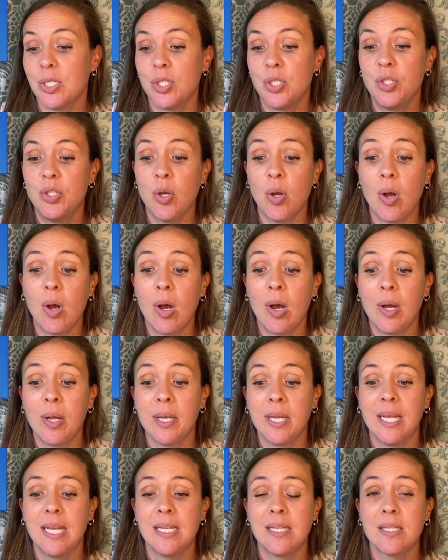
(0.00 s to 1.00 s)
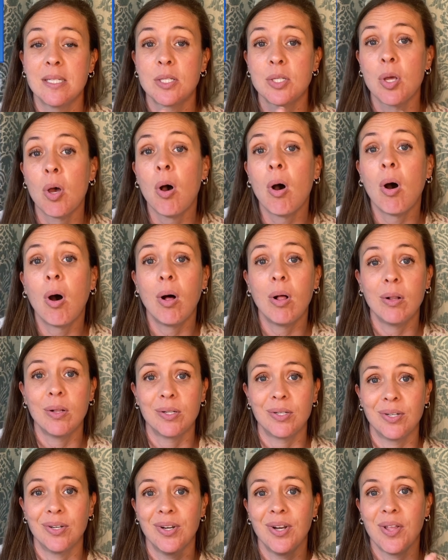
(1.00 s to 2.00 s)
John is
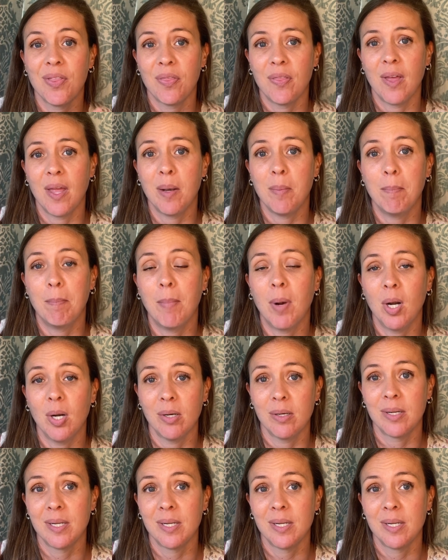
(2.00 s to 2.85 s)
taller than Mark.